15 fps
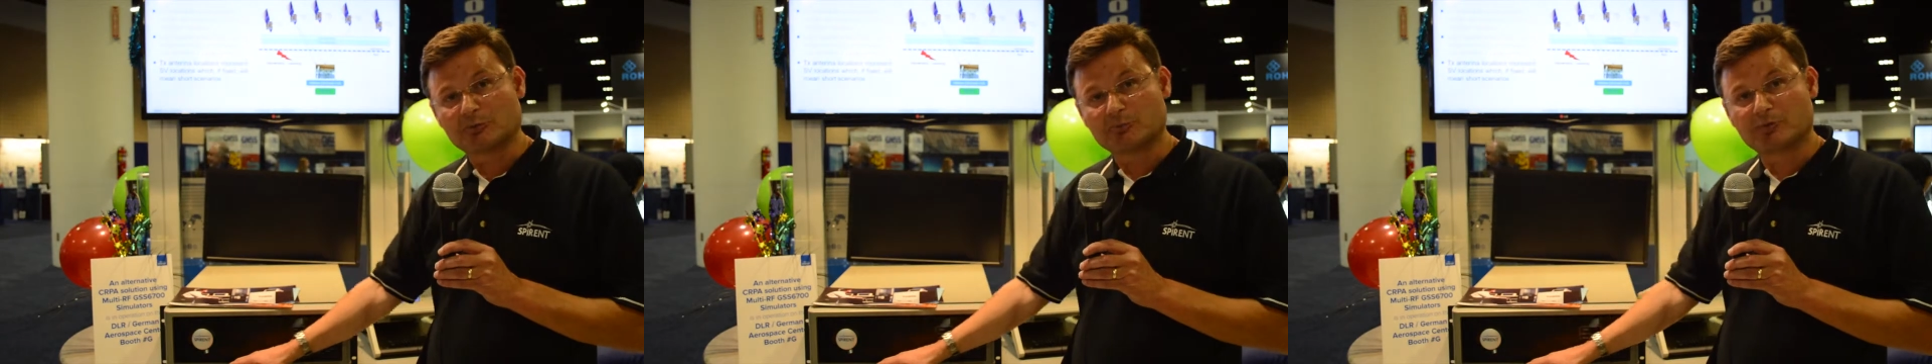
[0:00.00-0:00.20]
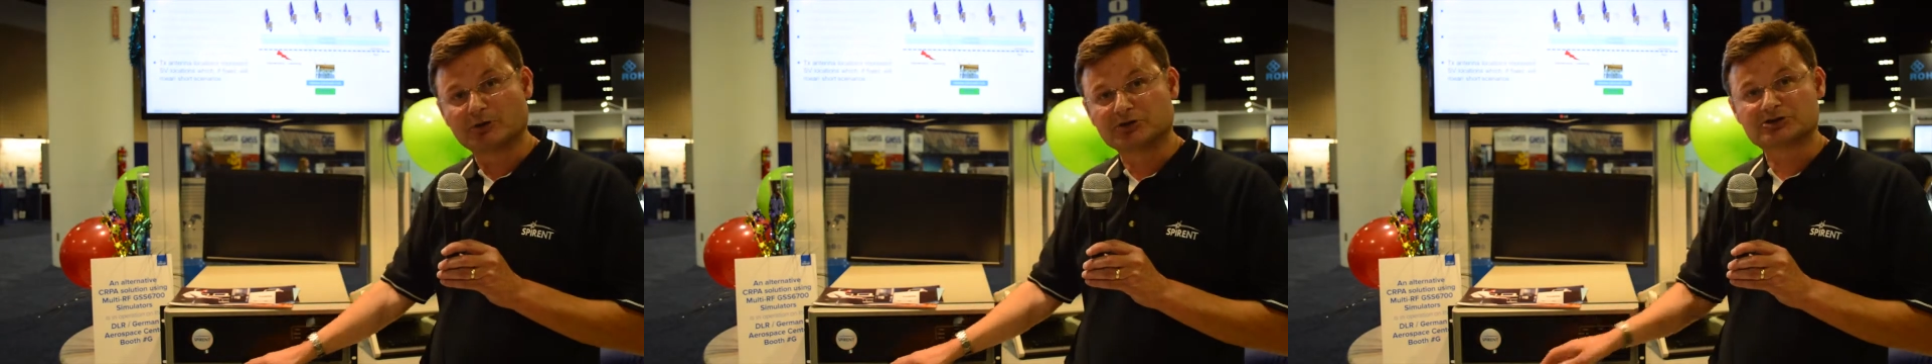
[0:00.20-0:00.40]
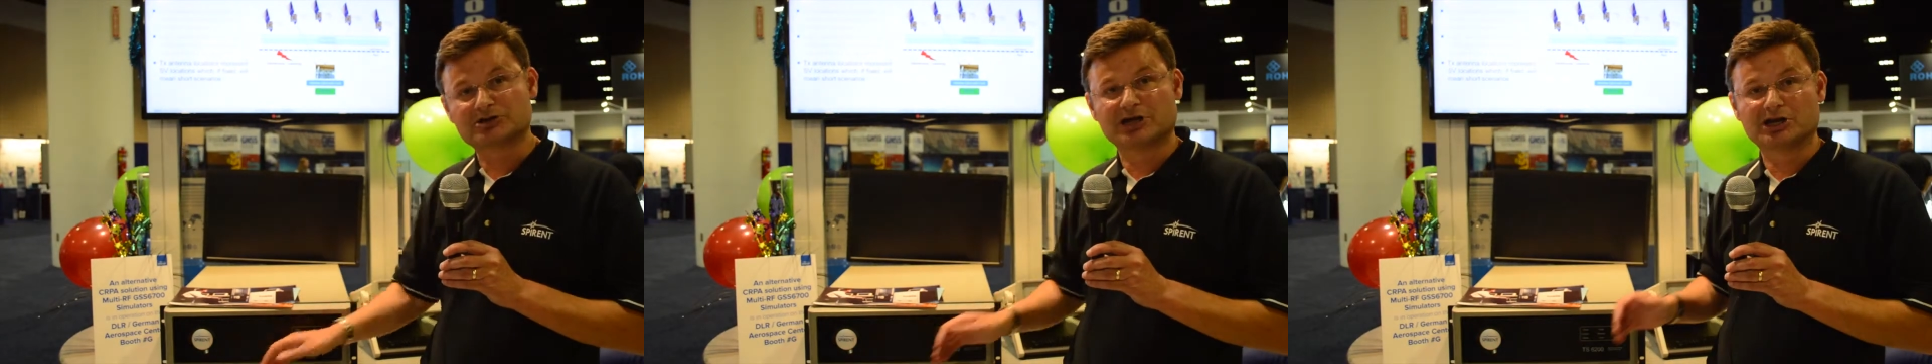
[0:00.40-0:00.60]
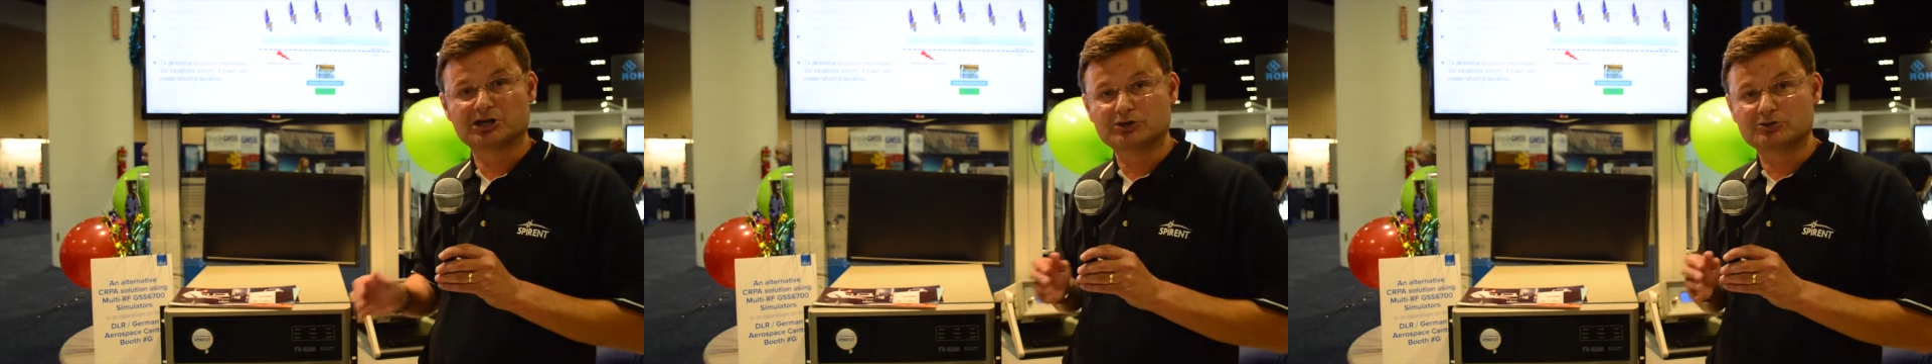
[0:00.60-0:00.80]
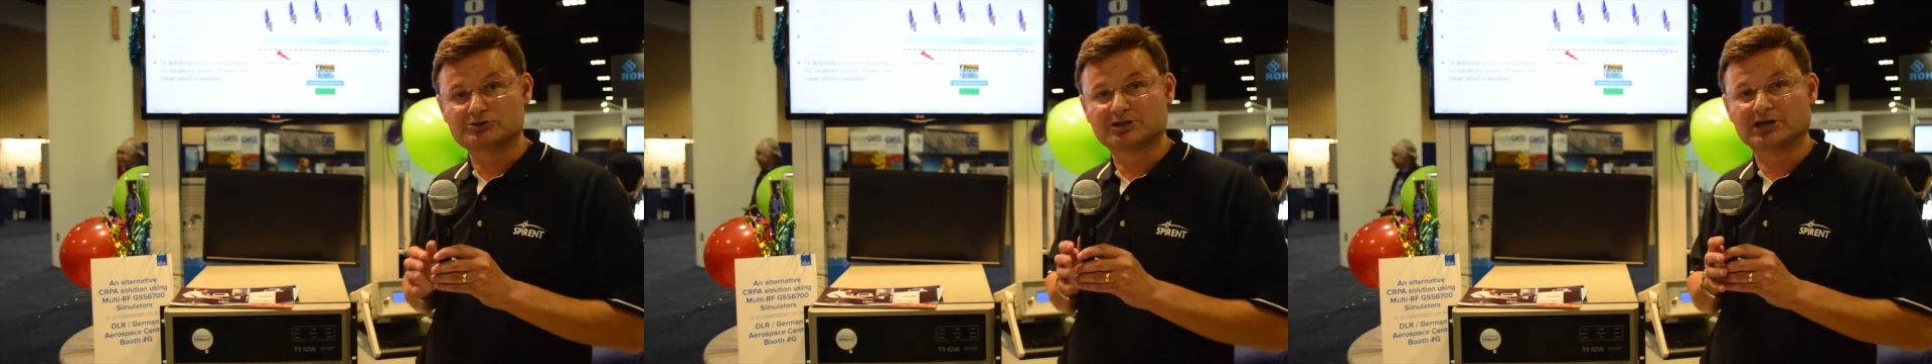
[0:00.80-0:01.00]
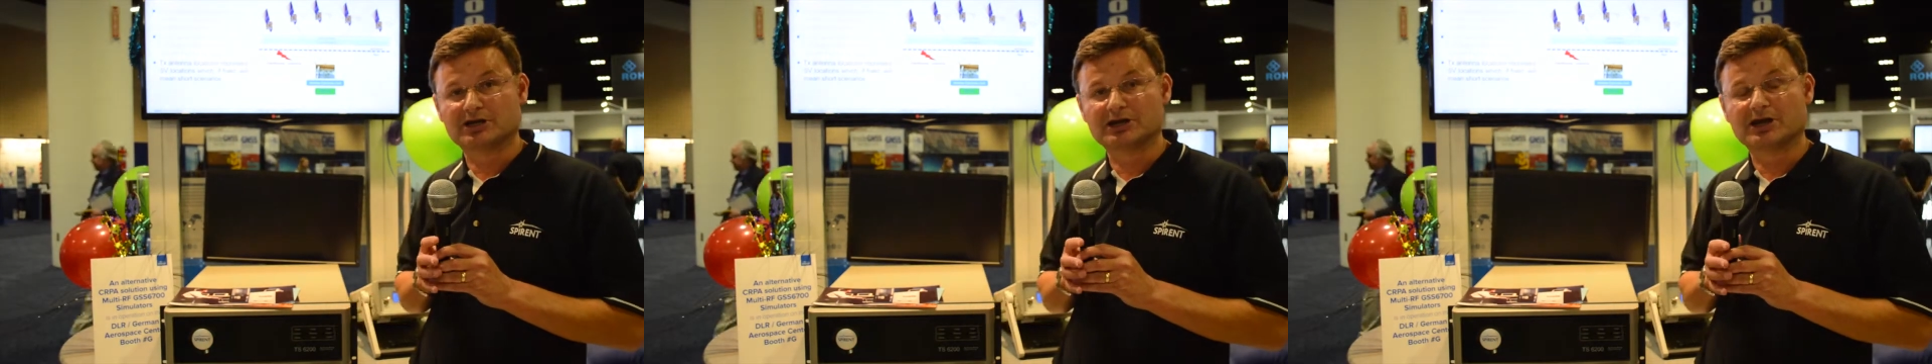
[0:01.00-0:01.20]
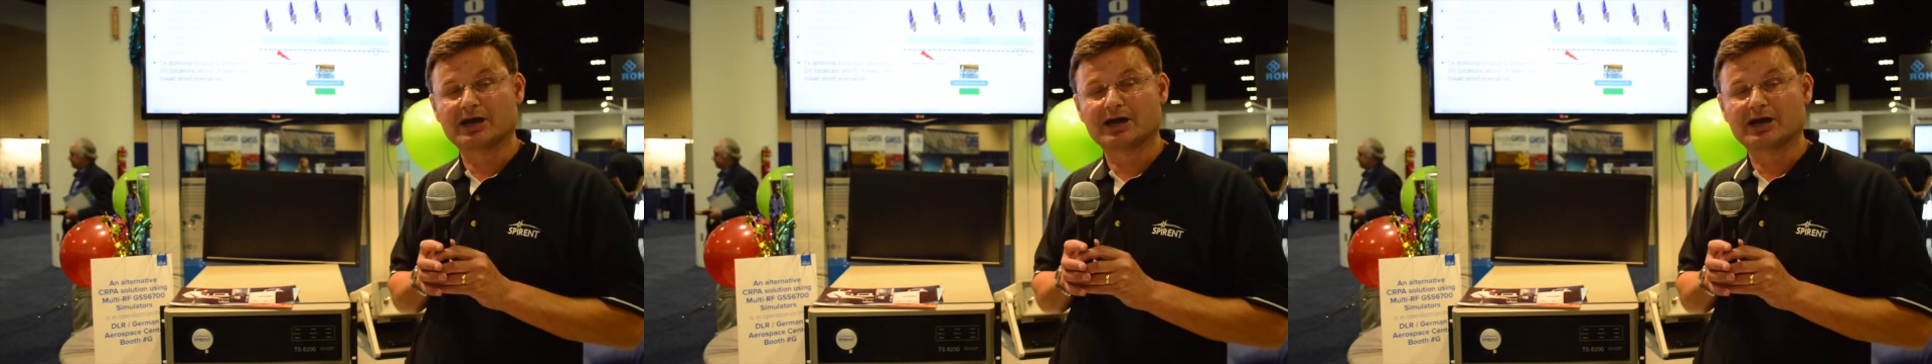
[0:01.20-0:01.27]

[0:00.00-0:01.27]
outputs and using